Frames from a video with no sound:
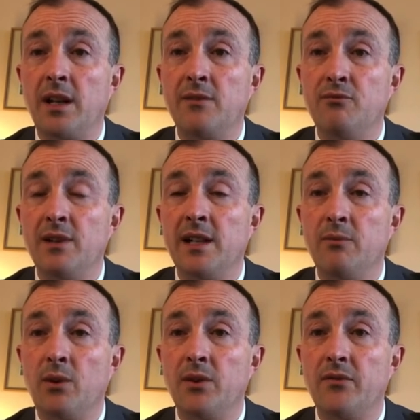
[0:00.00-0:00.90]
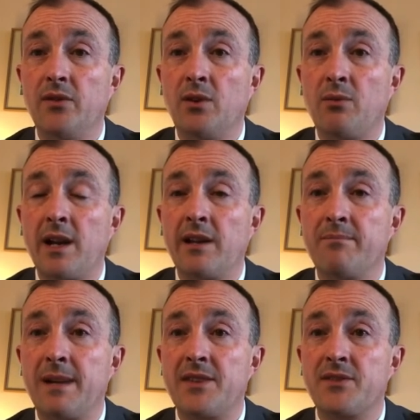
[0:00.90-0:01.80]
a really wonderful array of
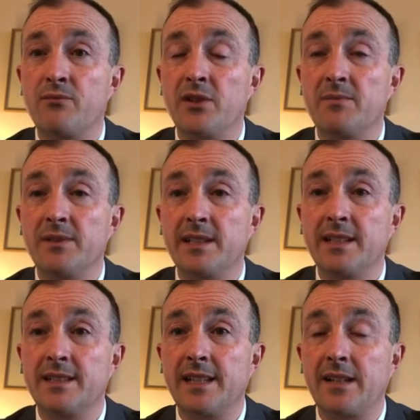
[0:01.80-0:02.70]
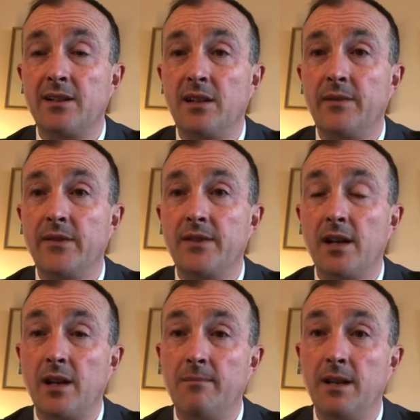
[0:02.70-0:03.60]
maths enrichment in their second half of
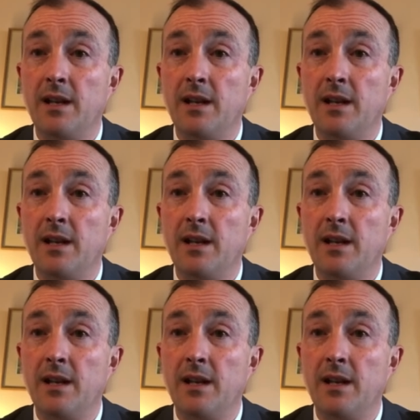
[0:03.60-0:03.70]
term.